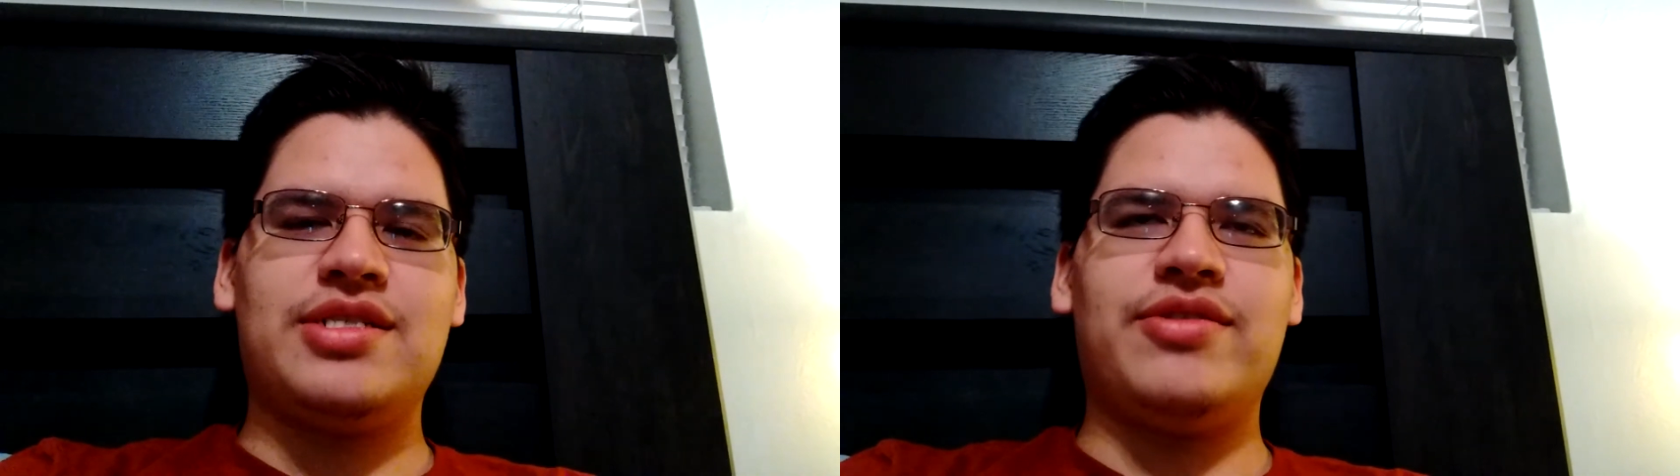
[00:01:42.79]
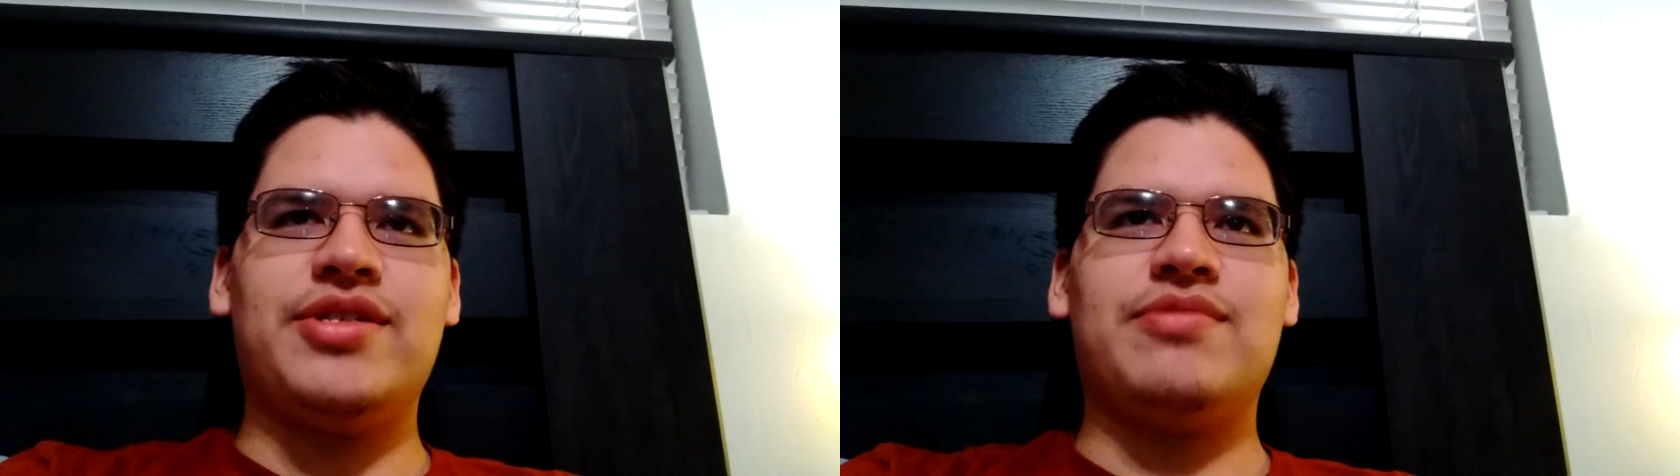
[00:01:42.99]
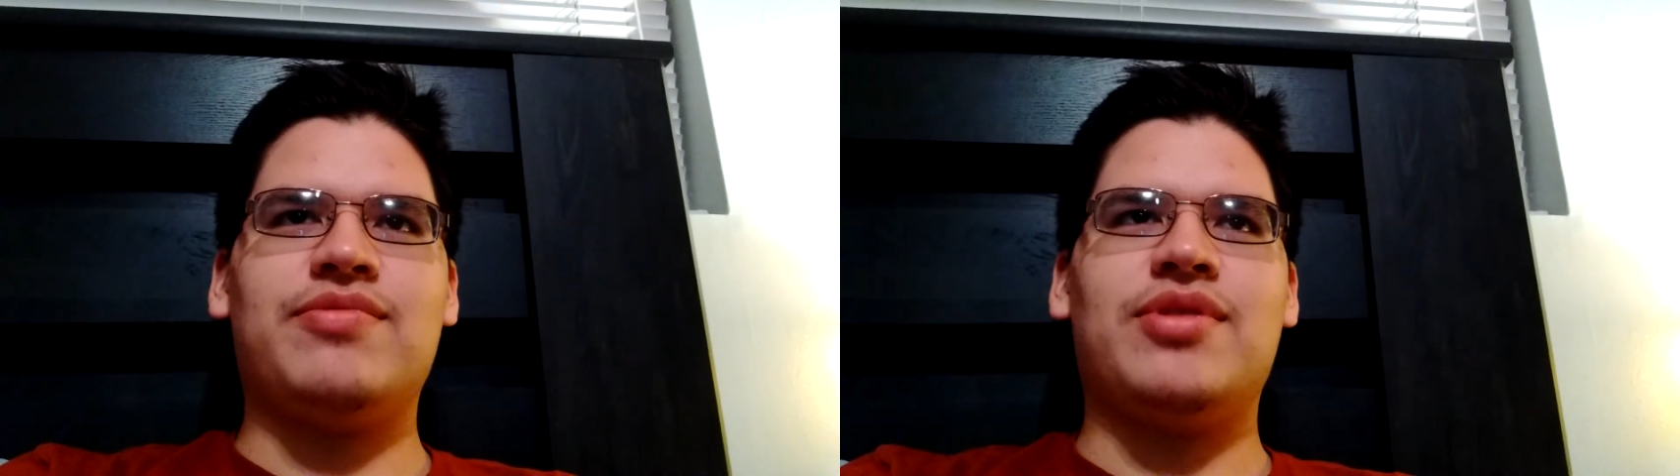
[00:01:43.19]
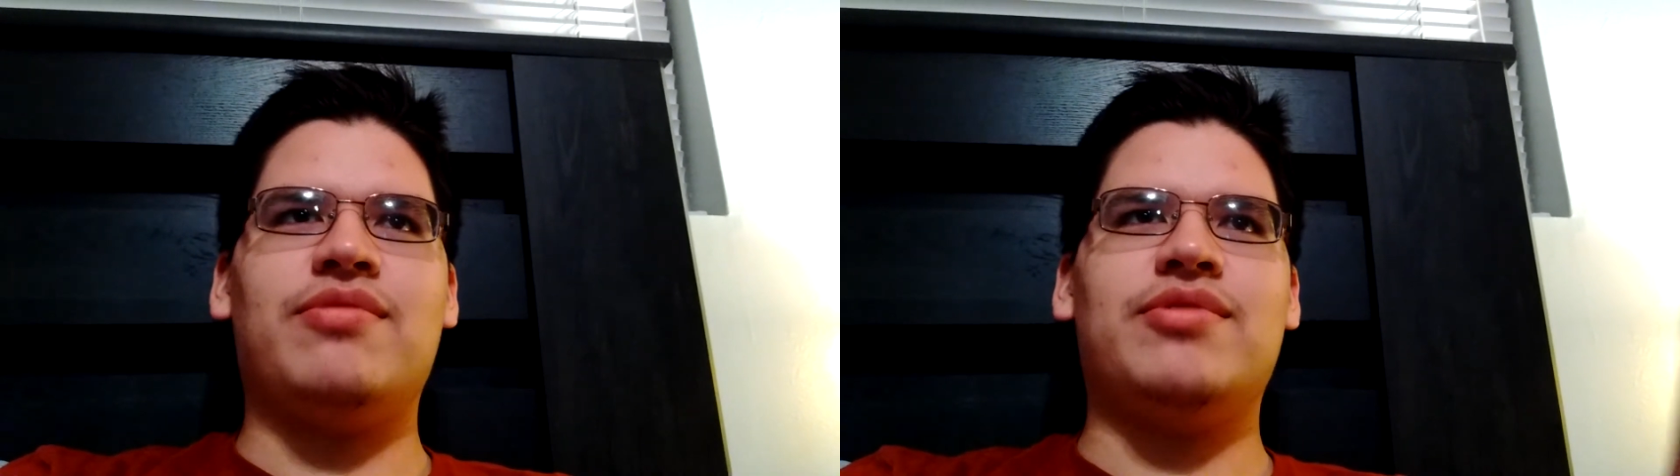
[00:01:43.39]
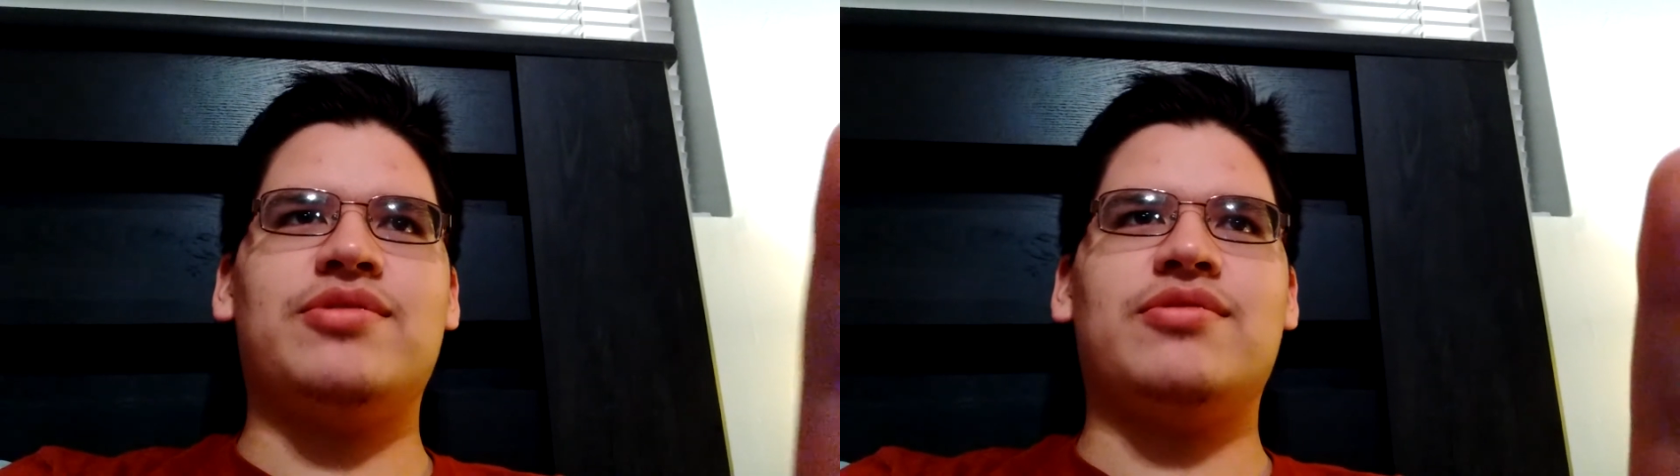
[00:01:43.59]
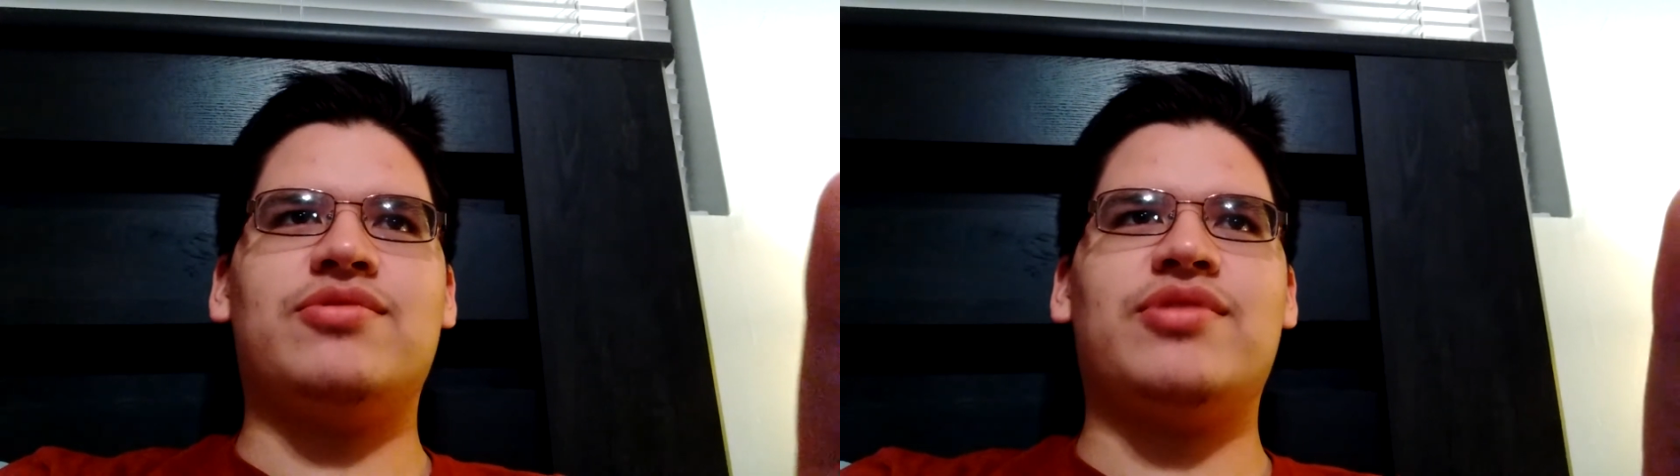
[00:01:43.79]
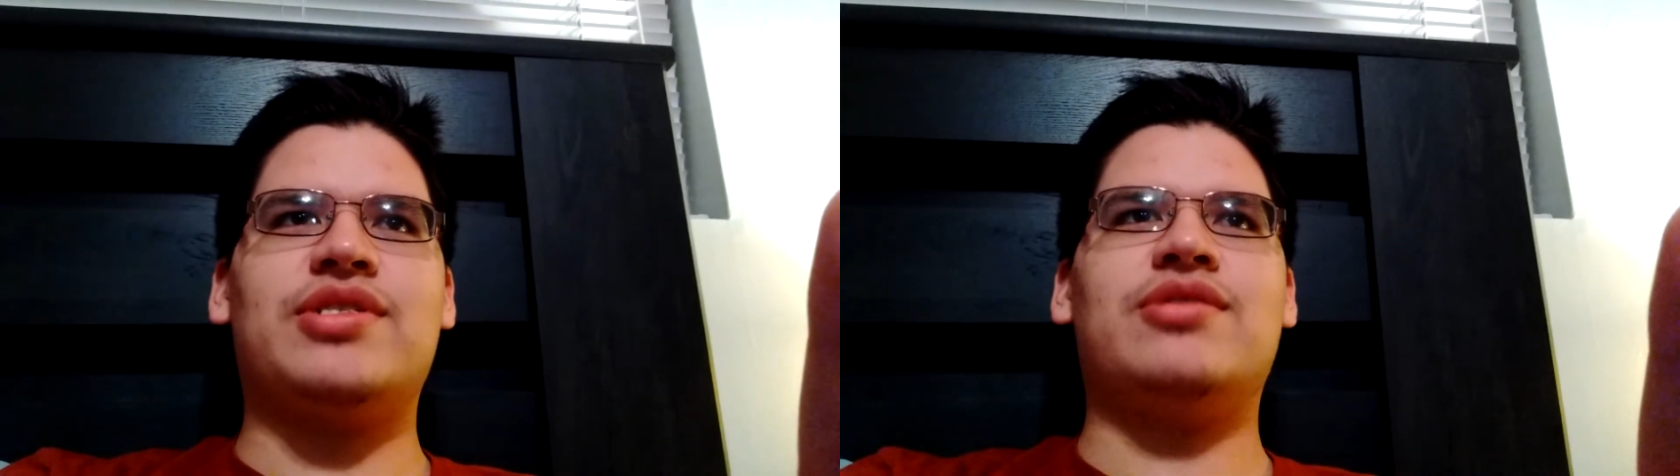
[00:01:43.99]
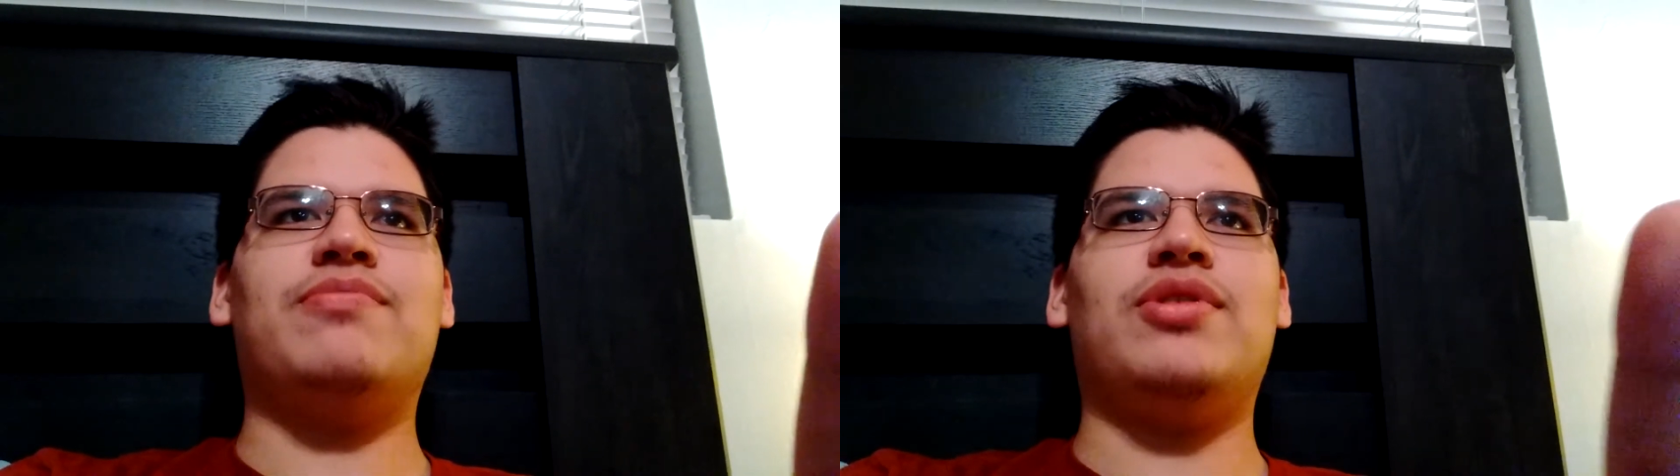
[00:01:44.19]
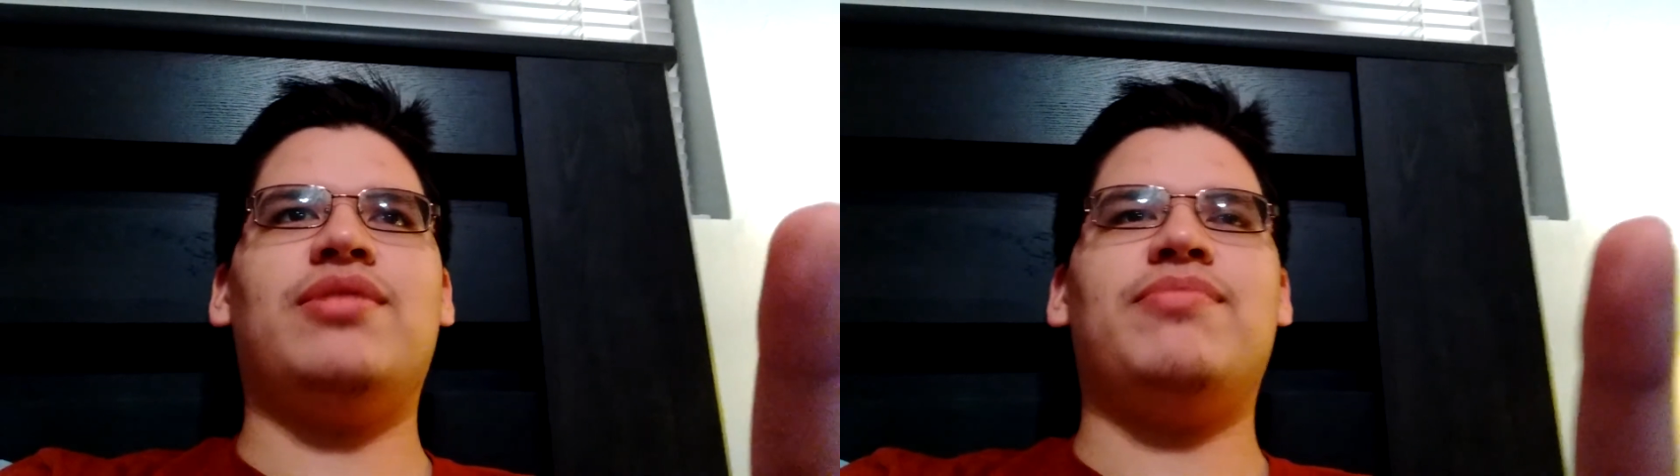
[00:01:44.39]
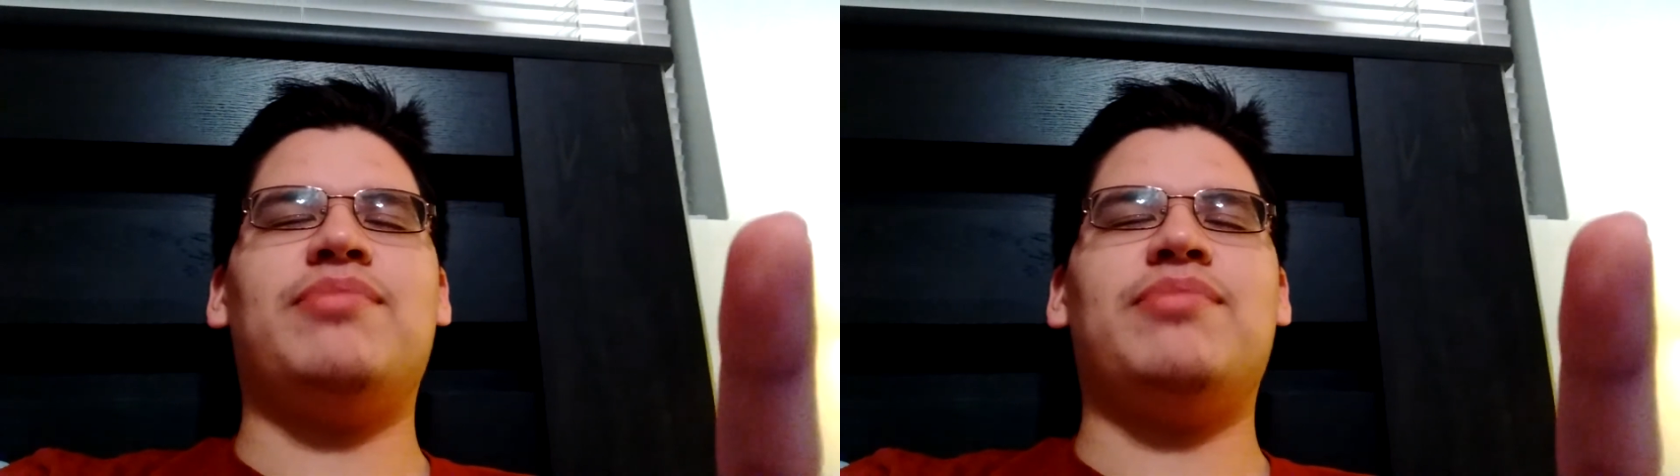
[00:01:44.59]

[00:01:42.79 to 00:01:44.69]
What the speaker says: series with the original trickster played